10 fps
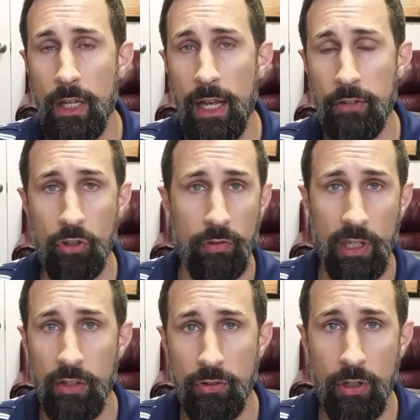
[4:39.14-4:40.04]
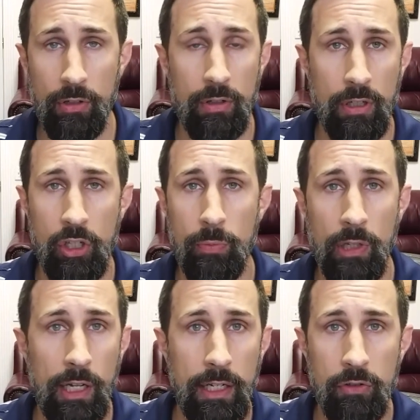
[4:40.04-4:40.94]
as over against the
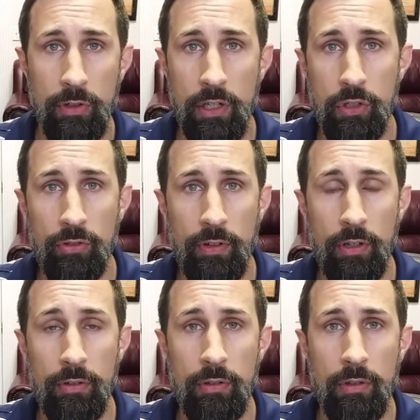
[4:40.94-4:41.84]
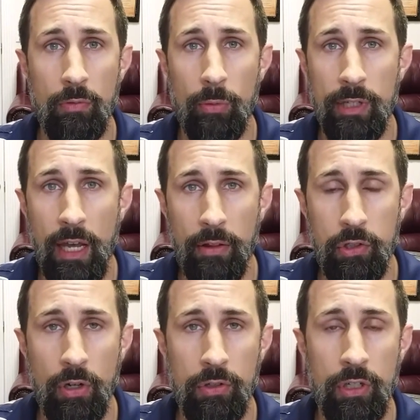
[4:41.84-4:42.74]
accumulating traditions of the Roman Catholic
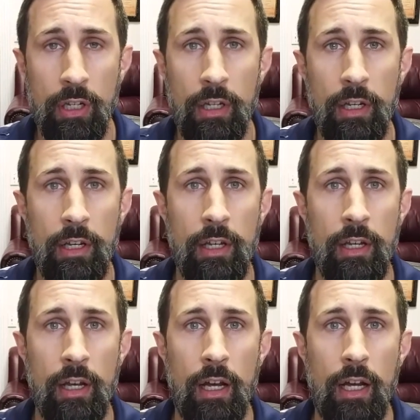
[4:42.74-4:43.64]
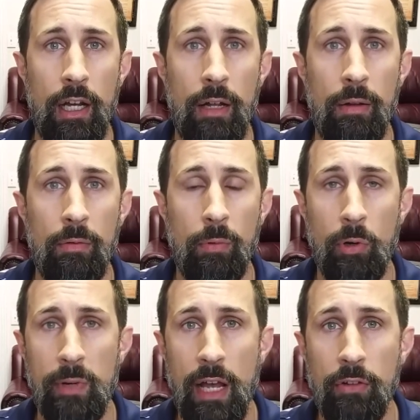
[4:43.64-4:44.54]
Church. Uh, where
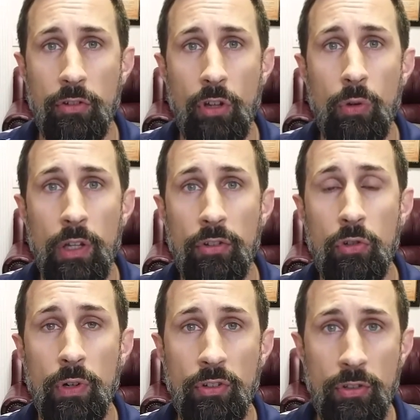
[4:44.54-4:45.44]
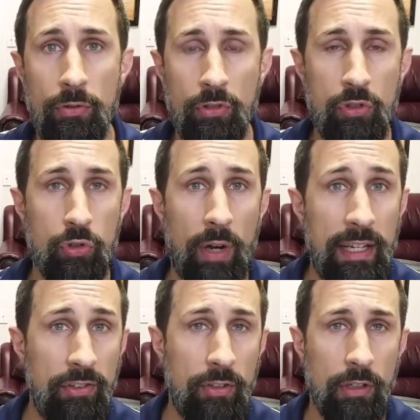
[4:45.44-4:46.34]
are we at? Solus Christus,
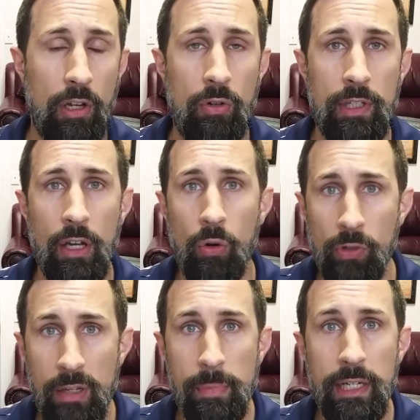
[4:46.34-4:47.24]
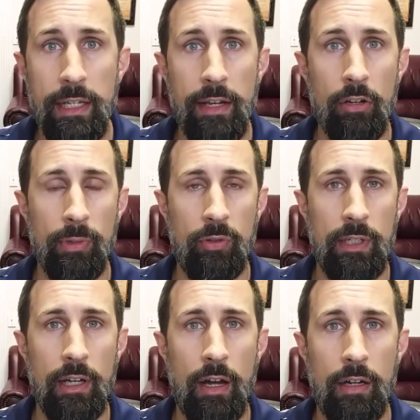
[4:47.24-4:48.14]
Christ alone, the only mediator
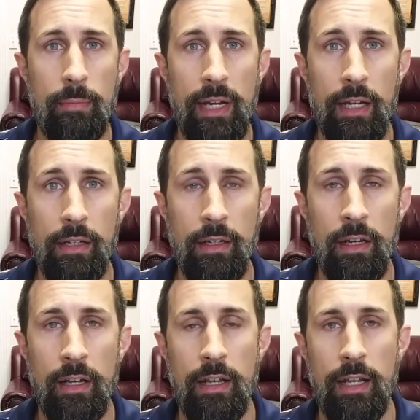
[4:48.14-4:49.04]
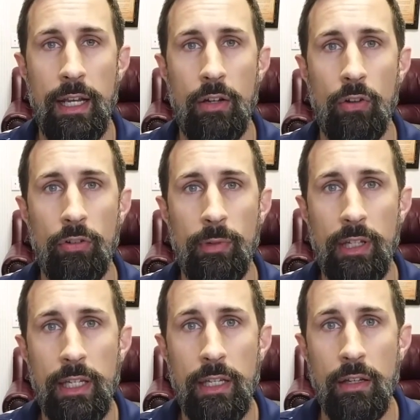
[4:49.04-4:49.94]
between God and man, and
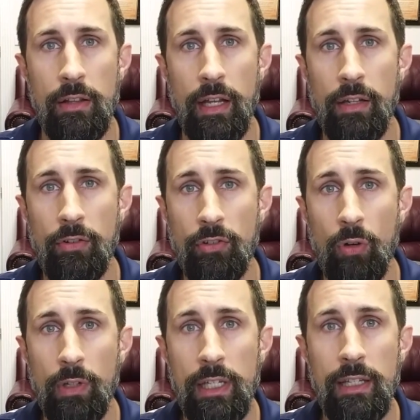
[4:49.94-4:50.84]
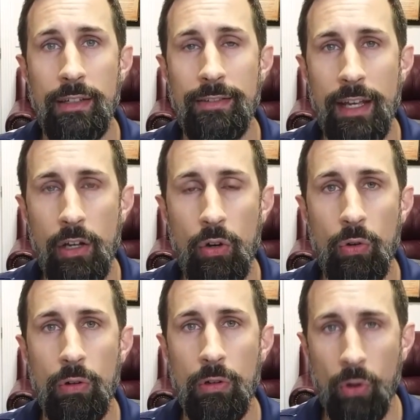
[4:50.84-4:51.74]
ultimately then soli
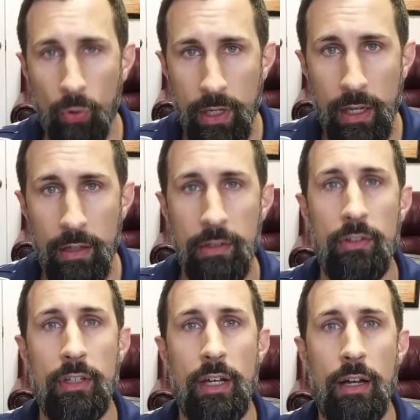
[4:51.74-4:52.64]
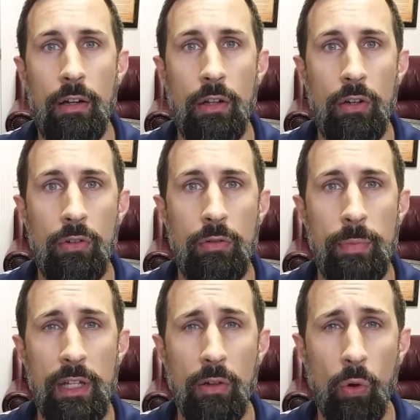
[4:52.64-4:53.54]
Deo Gloria, to God alone
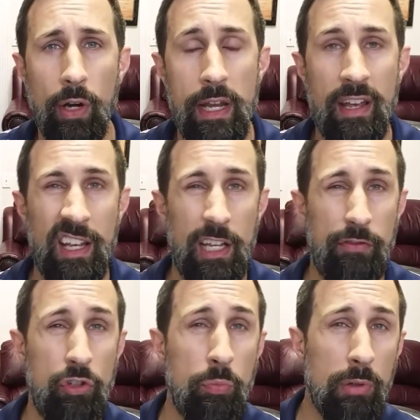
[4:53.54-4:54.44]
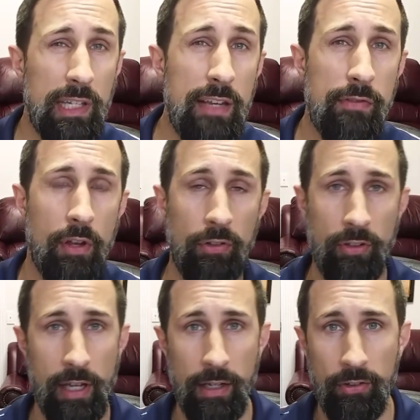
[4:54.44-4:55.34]
be the glory. If you believe those
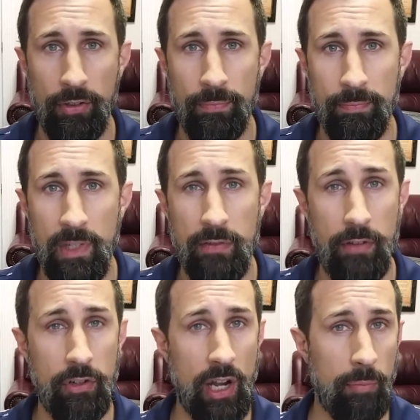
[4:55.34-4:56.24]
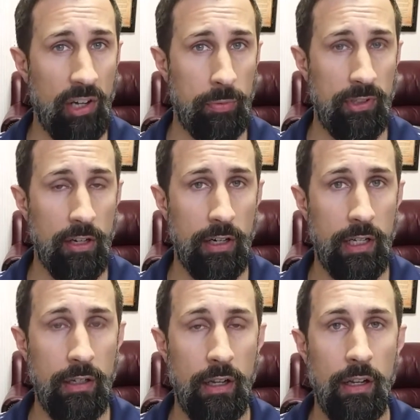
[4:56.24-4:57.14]
things, even if you're not
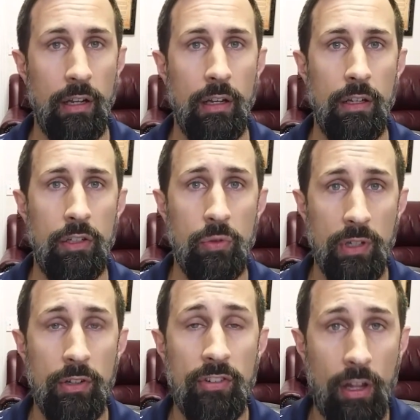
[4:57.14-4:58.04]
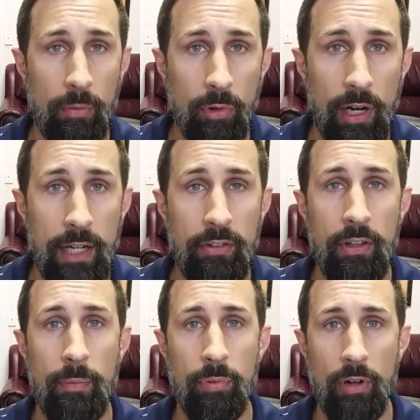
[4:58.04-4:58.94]
Presbyterian, you can celebrate
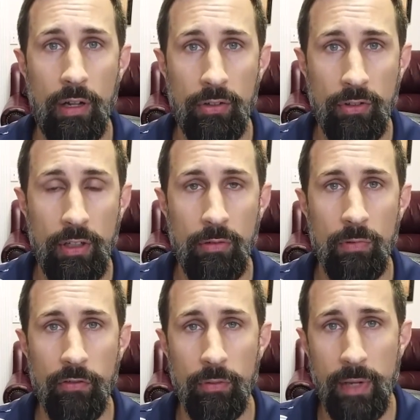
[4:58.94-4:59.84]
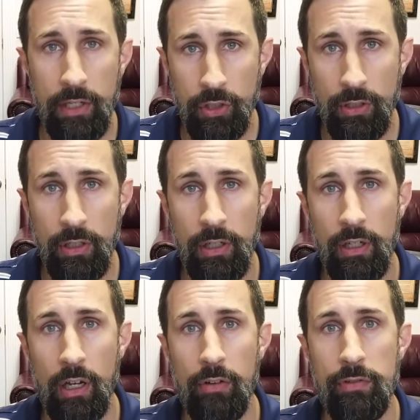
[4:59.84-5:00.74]
the Protestant Reformation
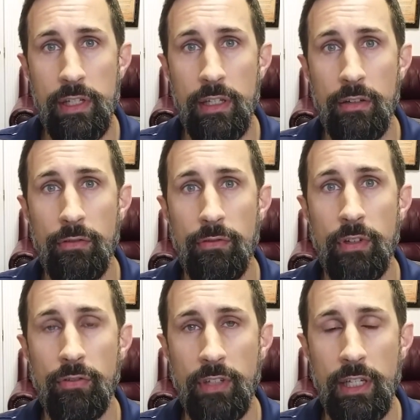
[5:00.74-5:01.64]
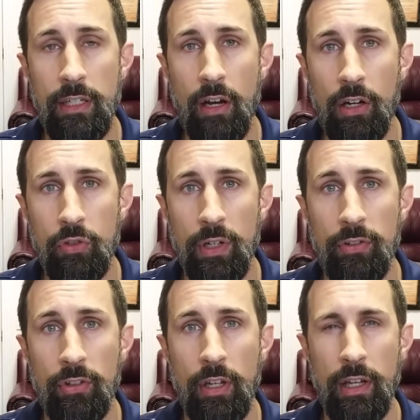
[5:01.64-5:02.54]
of the
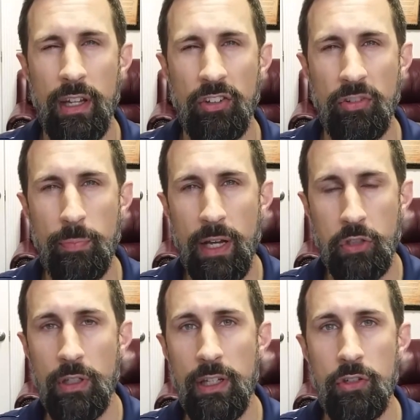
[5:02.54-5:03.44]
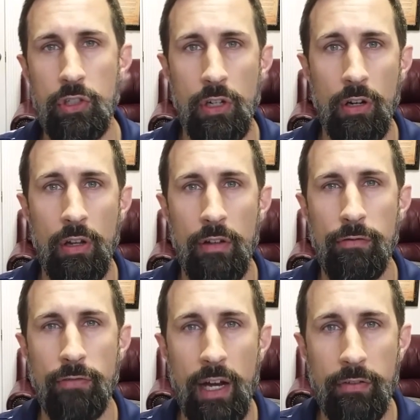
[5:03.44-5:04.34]
1500s, especially this year.
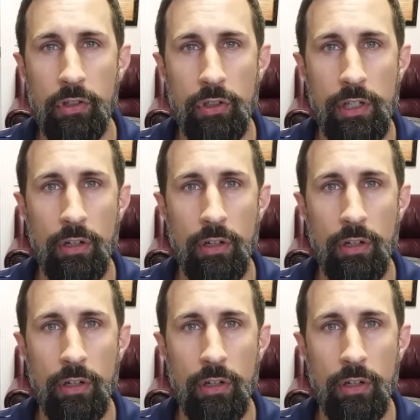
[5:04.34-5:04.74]
500